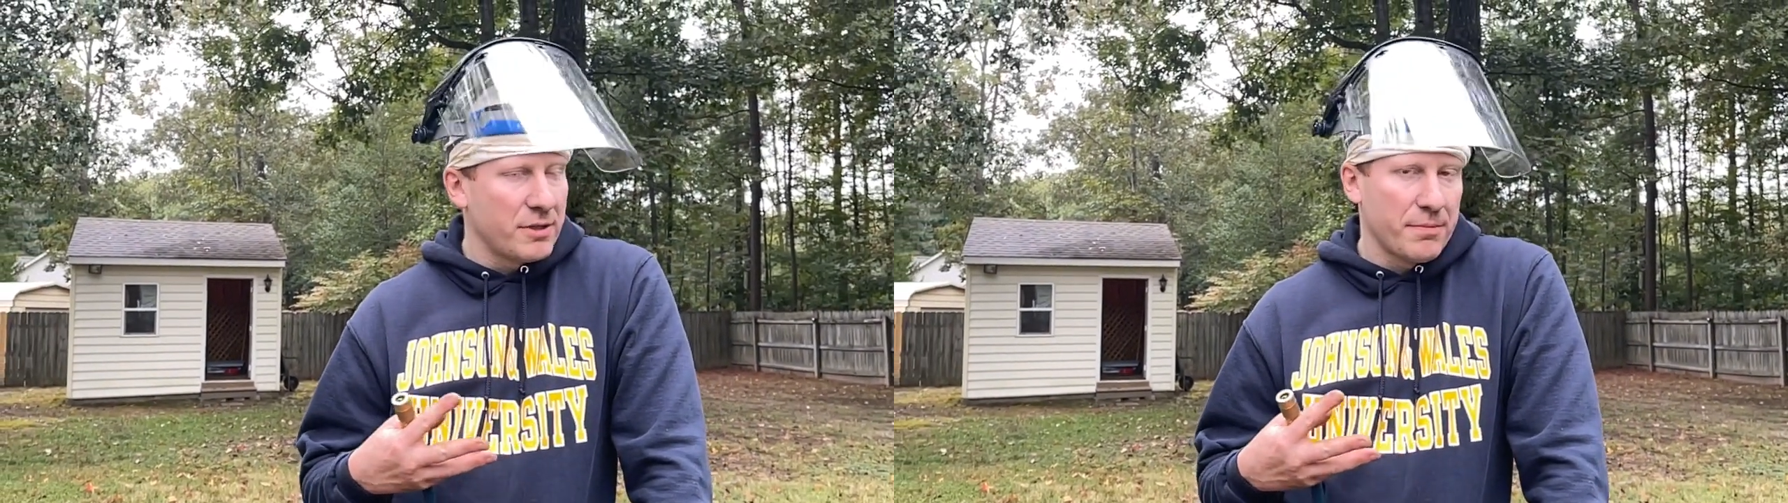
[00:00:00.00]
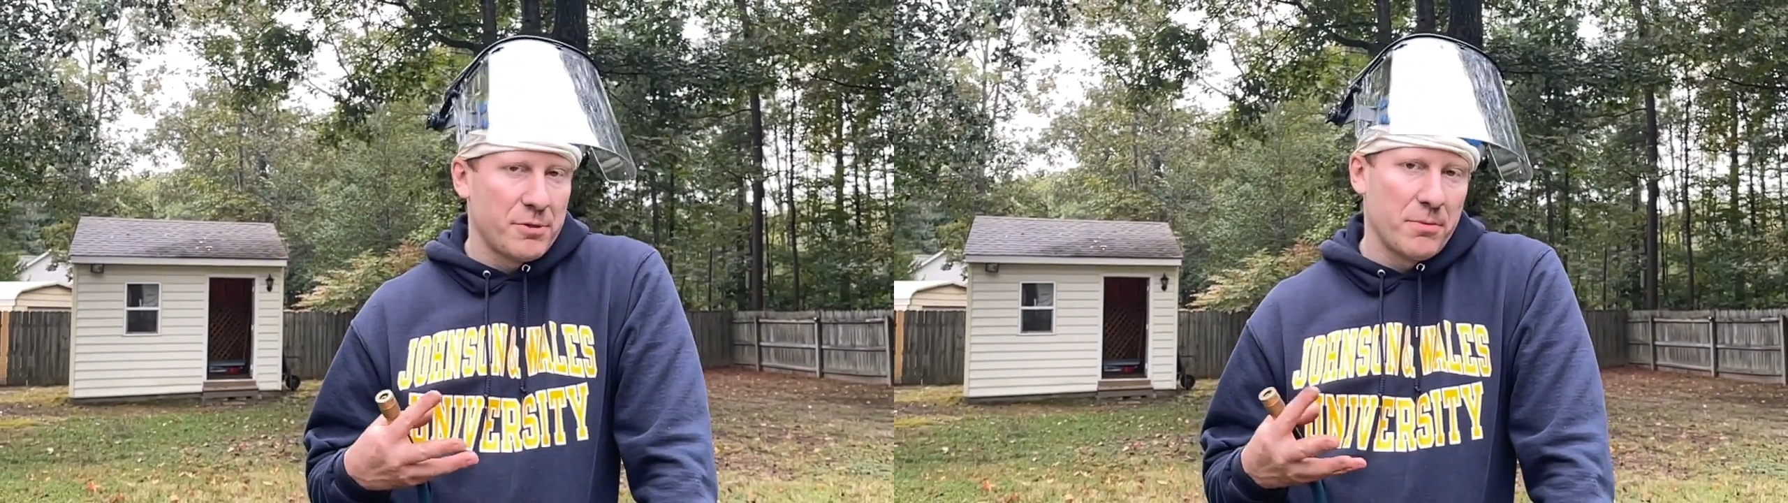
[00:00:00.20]

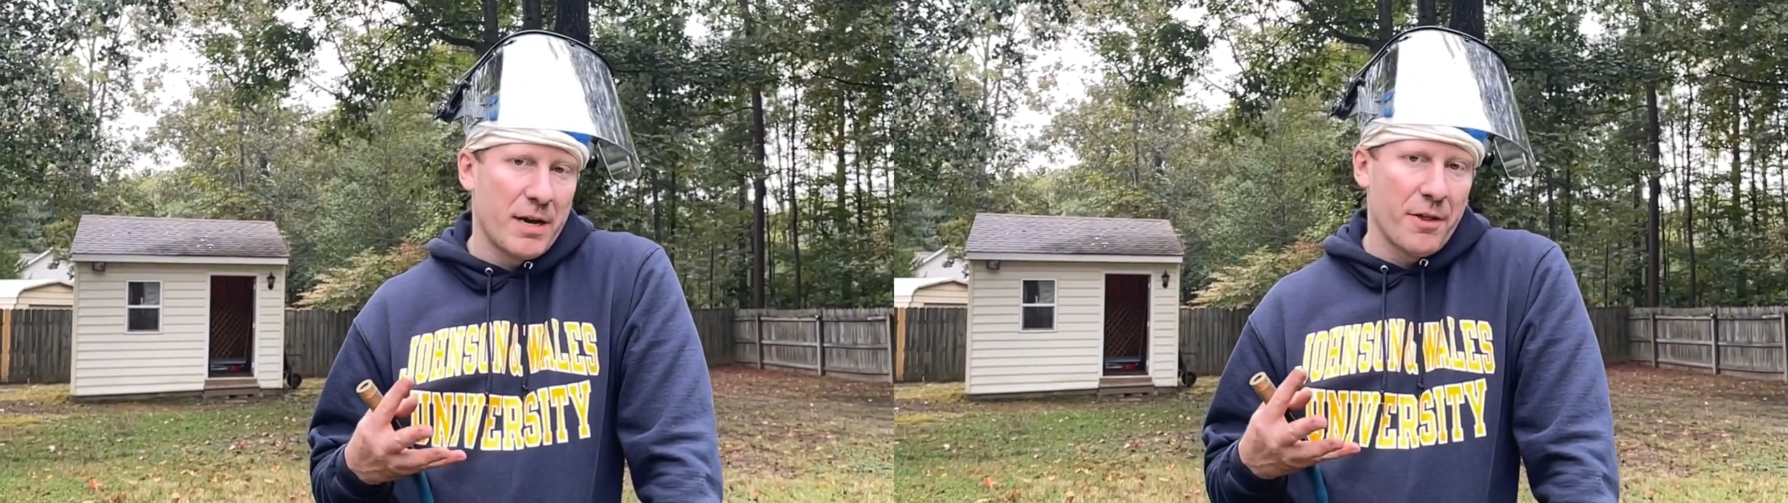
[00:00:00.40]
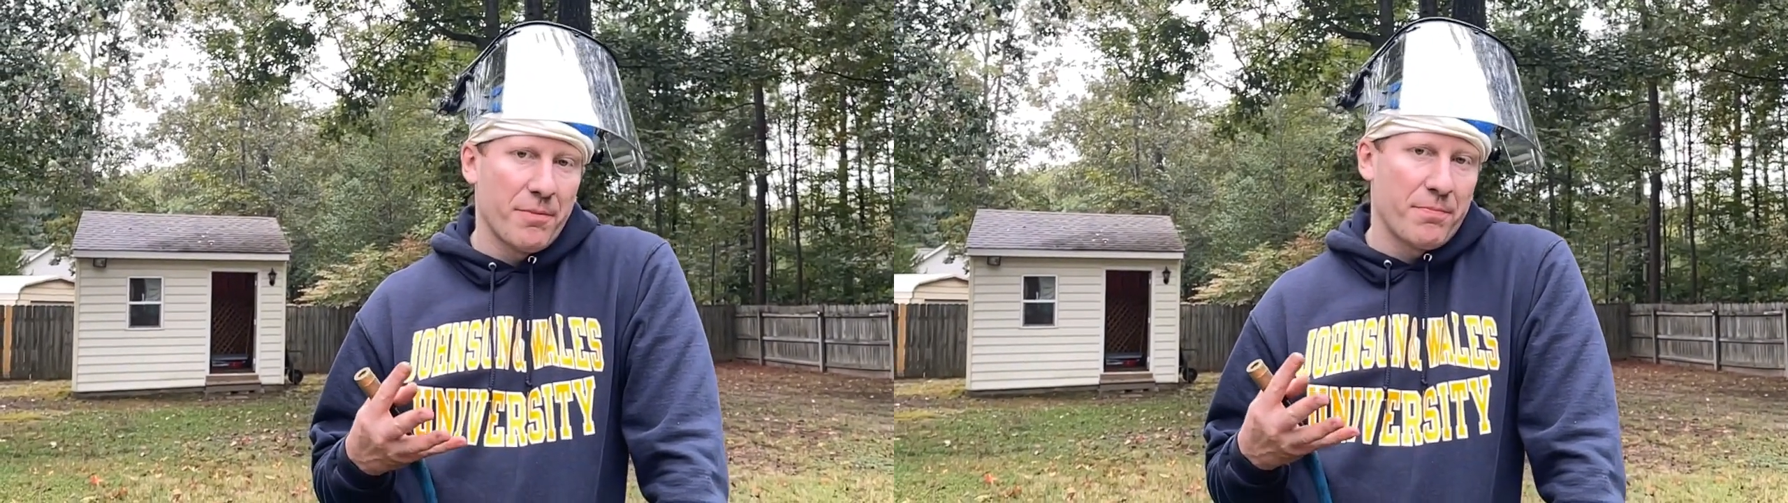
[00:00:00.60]
up to
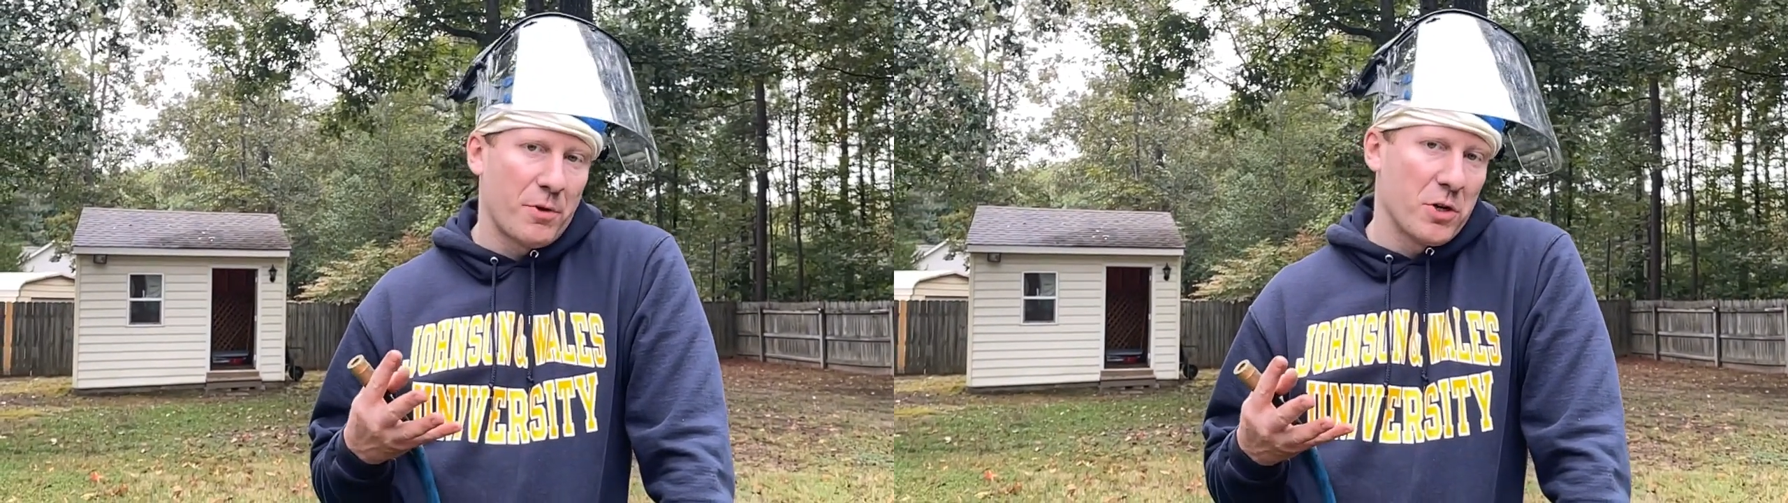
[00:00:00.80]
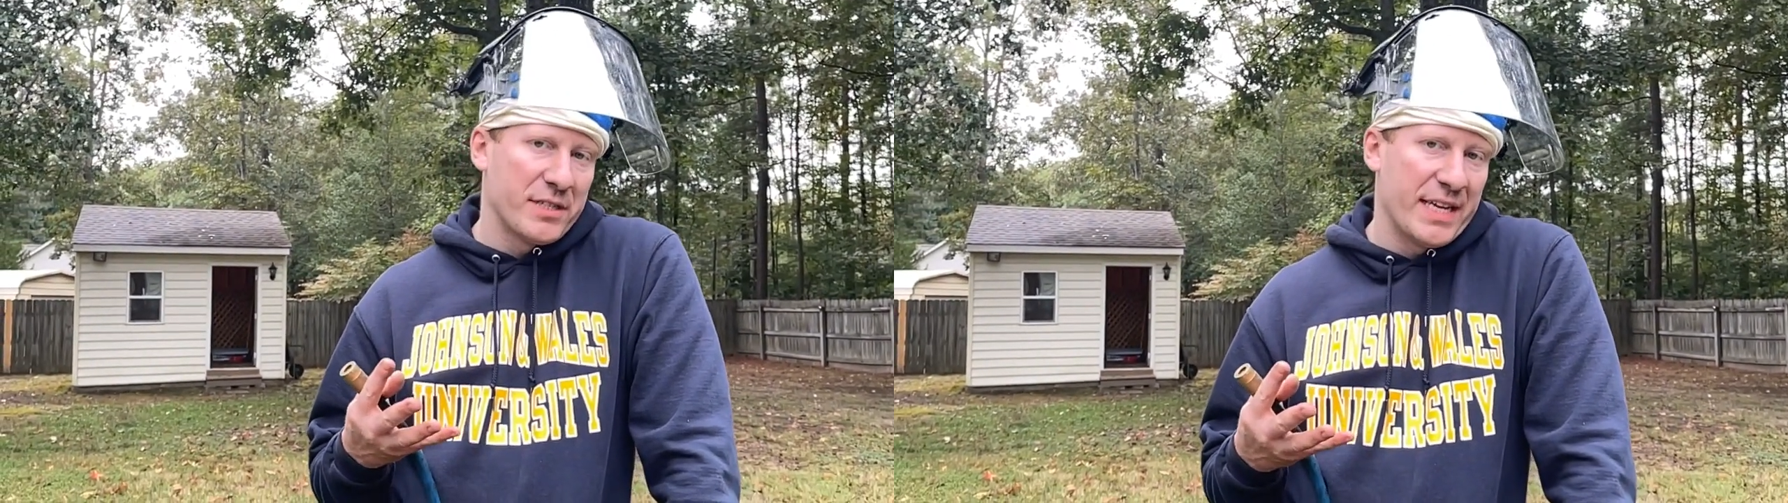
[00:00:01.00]
about
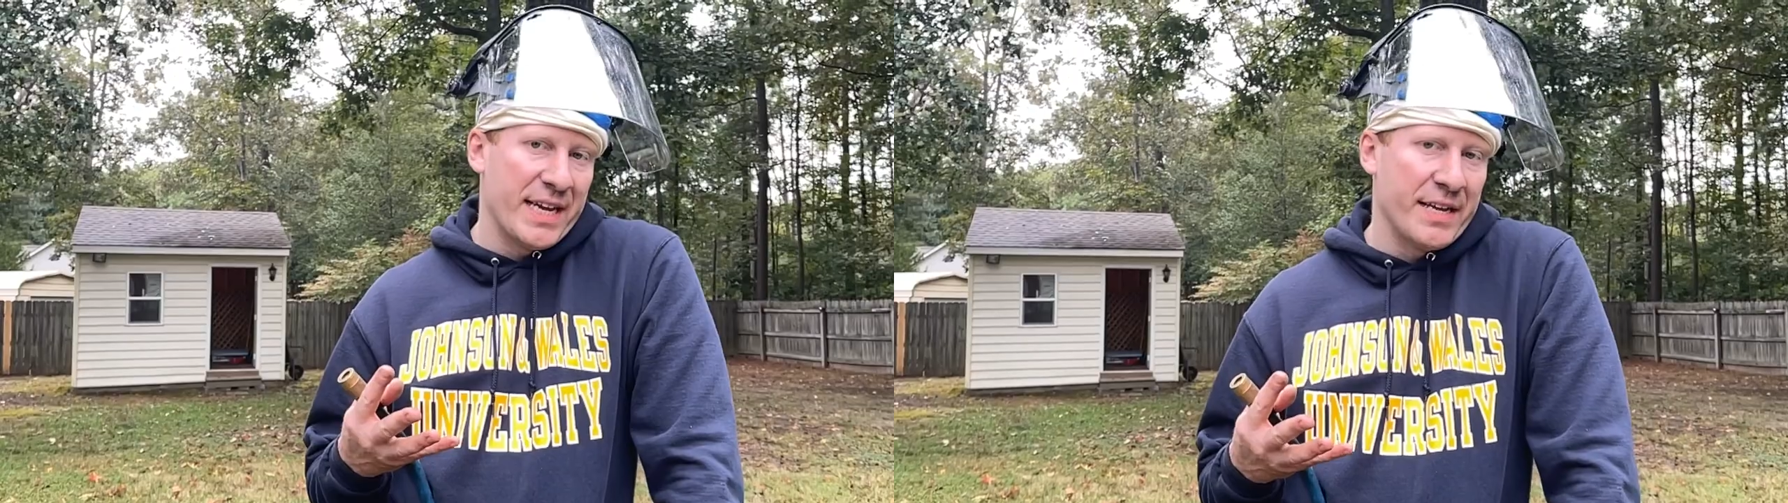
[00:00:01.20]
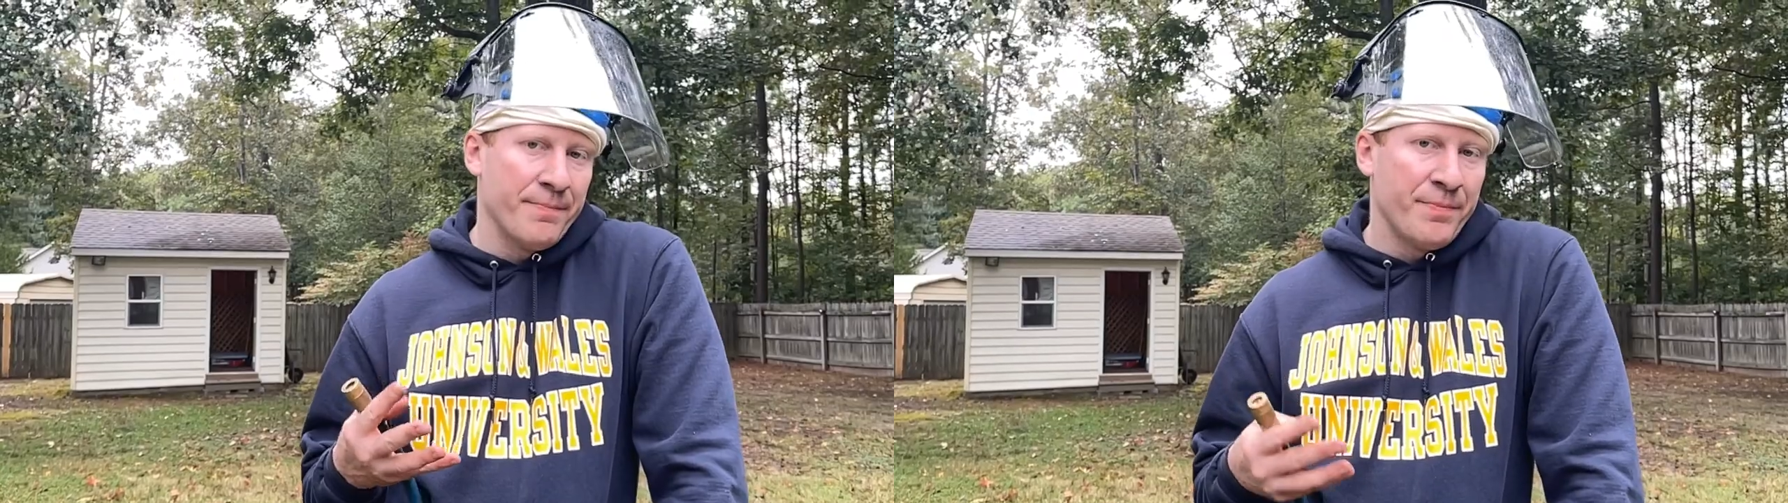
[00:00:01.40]
13.